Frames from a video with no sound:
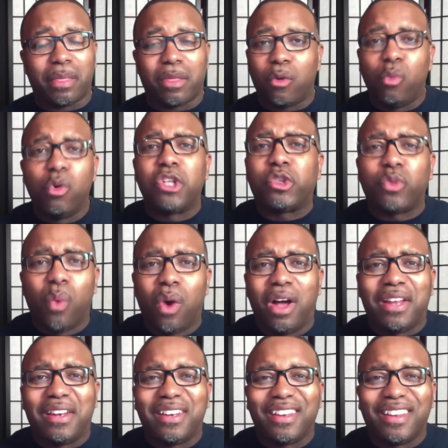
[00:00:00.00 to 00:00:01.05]
Which
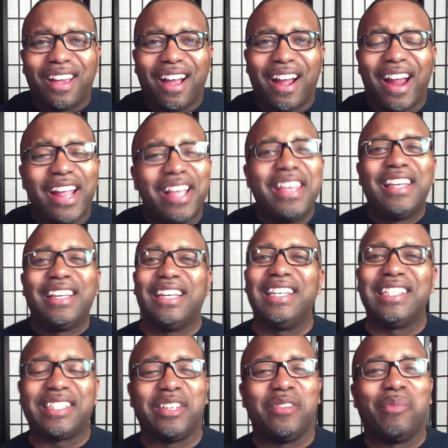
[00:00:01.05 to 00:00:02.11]
one? All right.
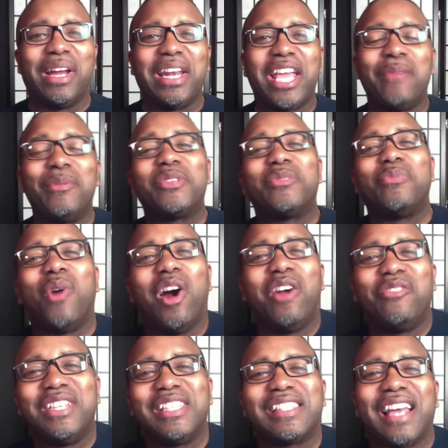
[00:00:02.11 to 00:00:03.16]
Listen, my name is
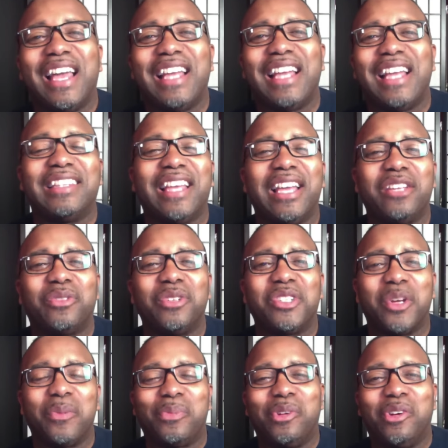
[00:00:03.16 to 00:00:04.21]
Marvin Sykes, and thanks for
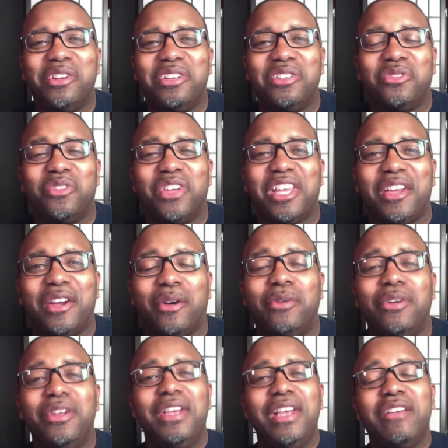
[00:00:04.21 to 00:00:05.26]
jumping on this video.
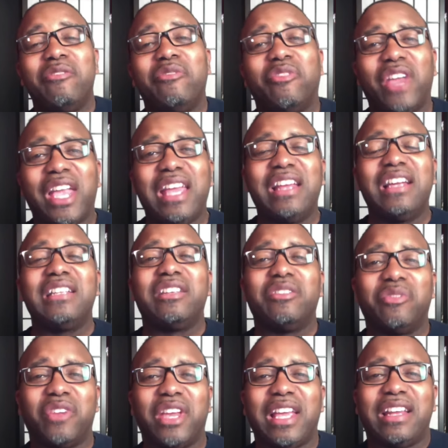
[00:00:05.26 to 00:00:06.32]
Vida
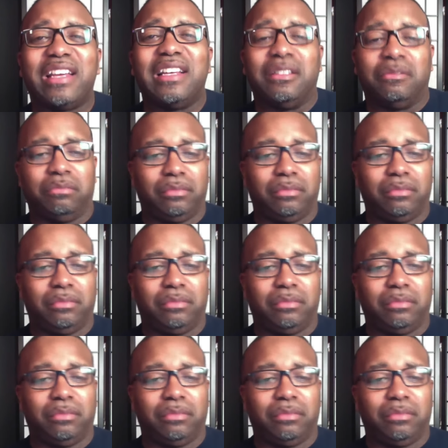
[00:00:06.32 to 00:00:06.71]
Divina